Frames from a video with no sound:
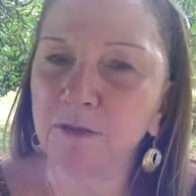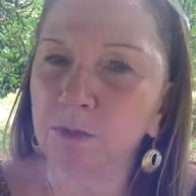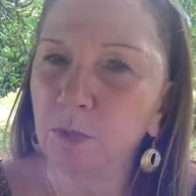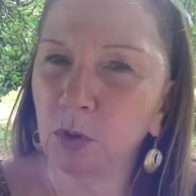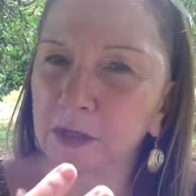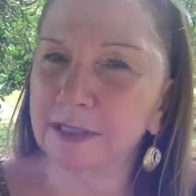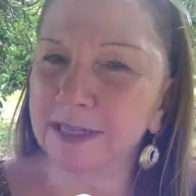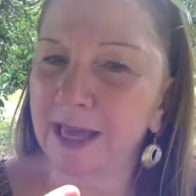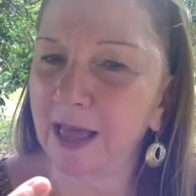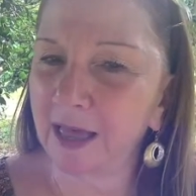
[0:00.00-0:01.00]
more
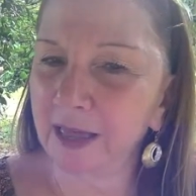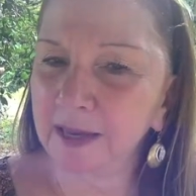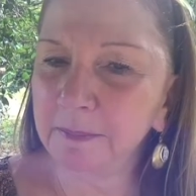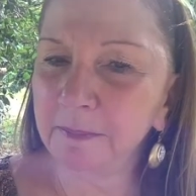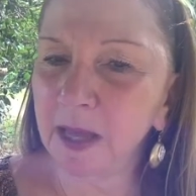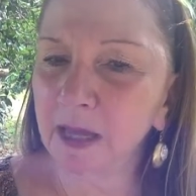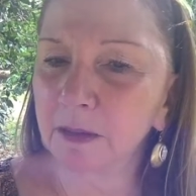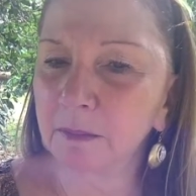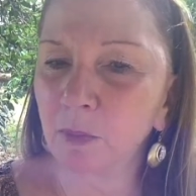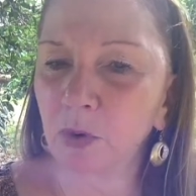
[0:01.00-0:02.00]
time,
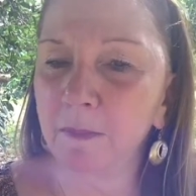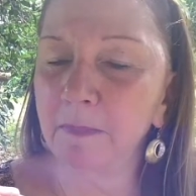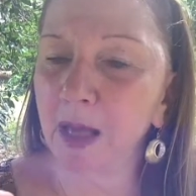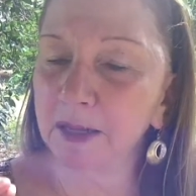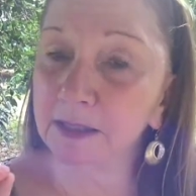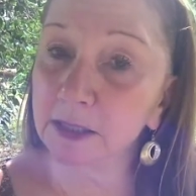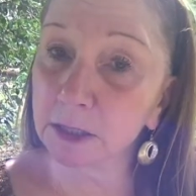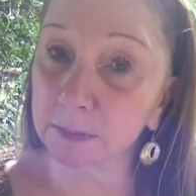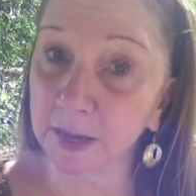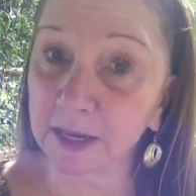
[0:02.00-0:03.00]
more mind
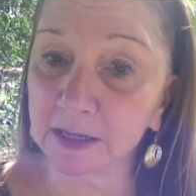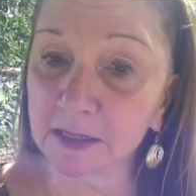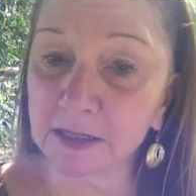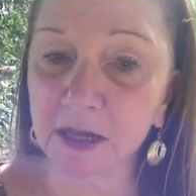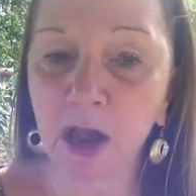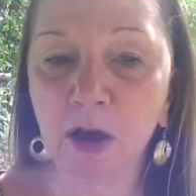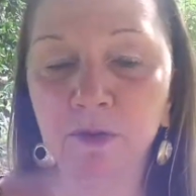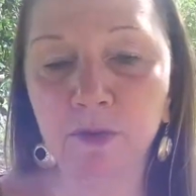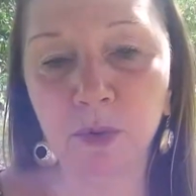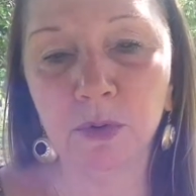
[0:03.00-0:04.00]
space
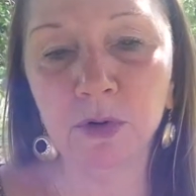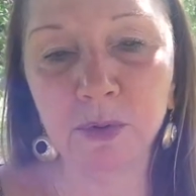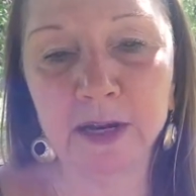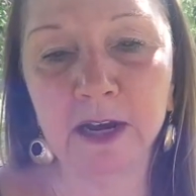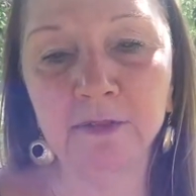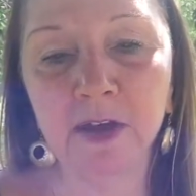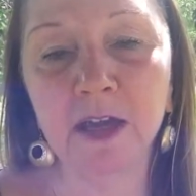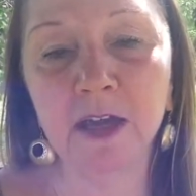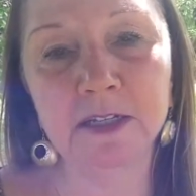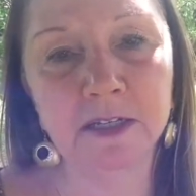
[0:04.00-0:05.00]
for creative
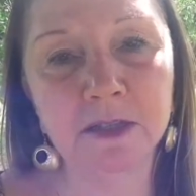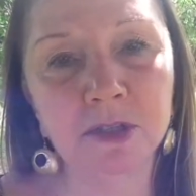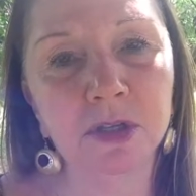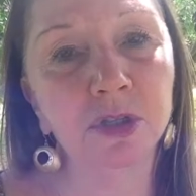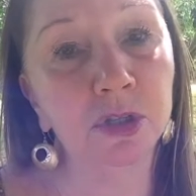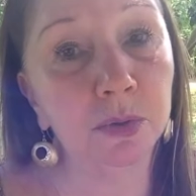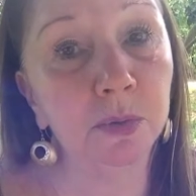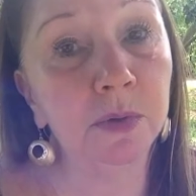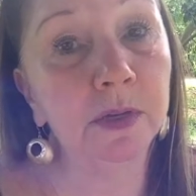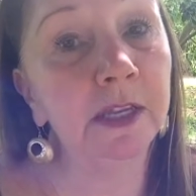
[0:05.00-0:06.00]
ideas
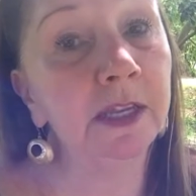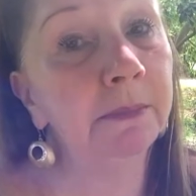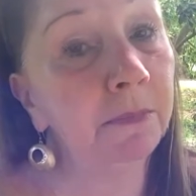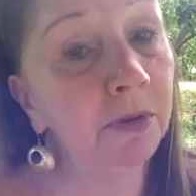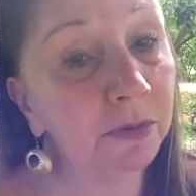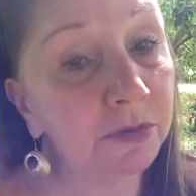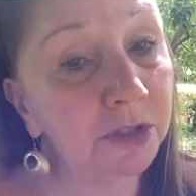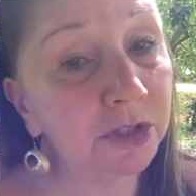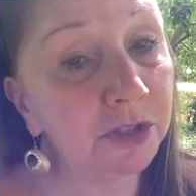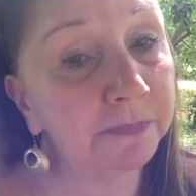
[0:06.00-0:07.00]
to
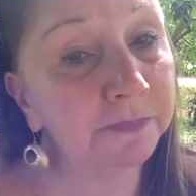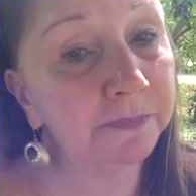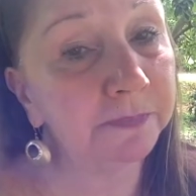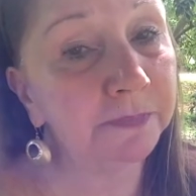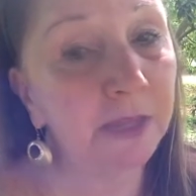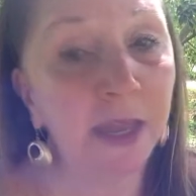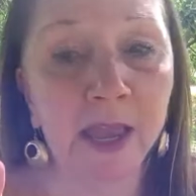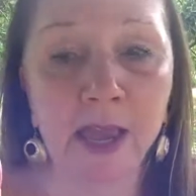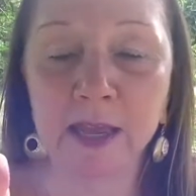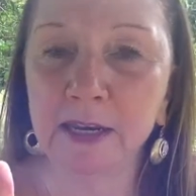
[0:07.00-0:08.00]
emerge.
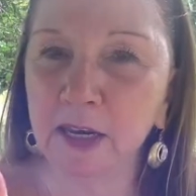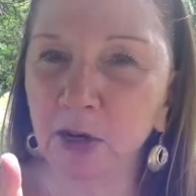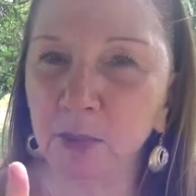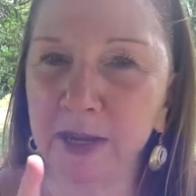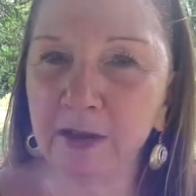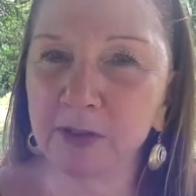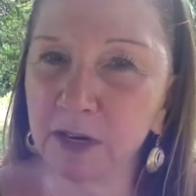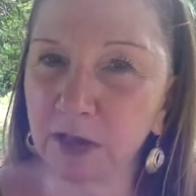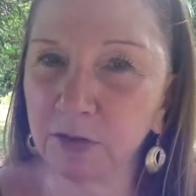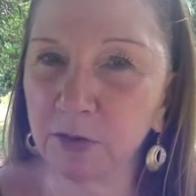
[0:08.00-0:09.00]
And here we have
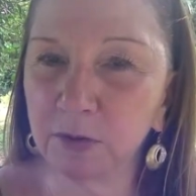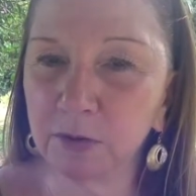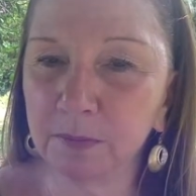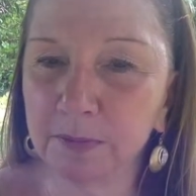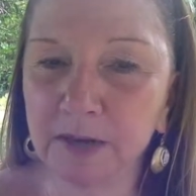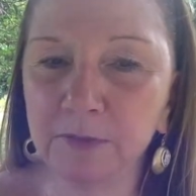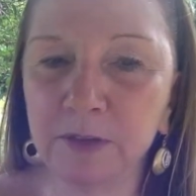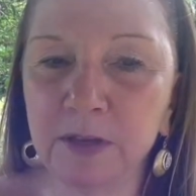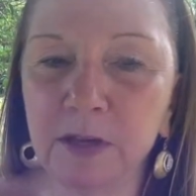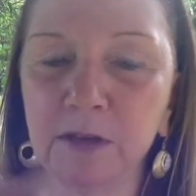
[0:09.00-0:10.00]
another
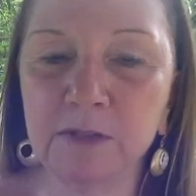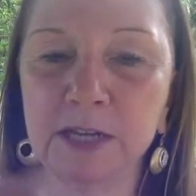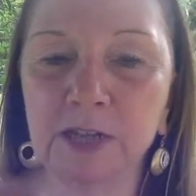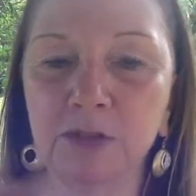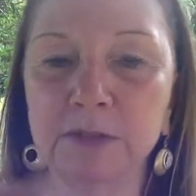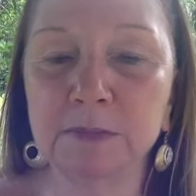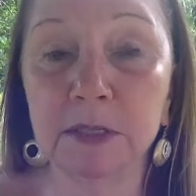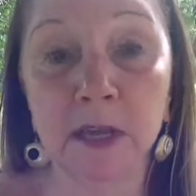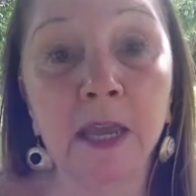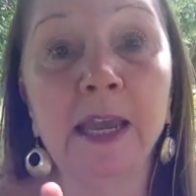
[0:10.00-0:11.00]
benefit of
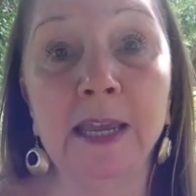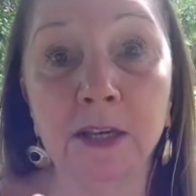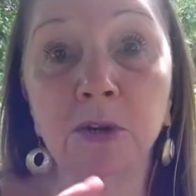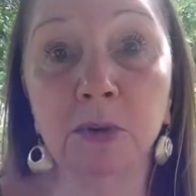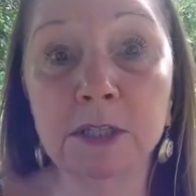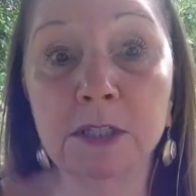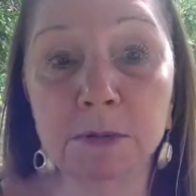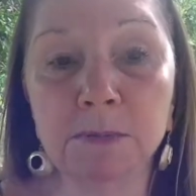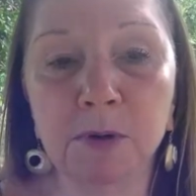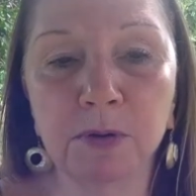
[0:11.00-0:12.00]
daydreams:
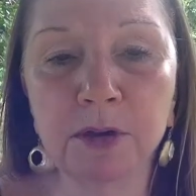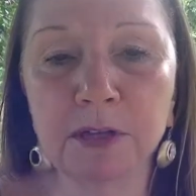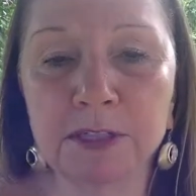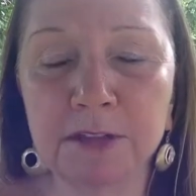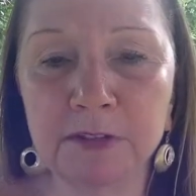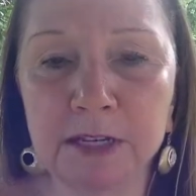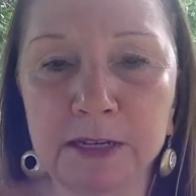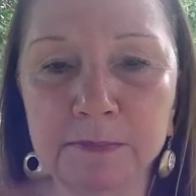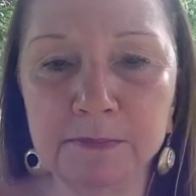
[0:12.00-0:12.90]
increased productivity,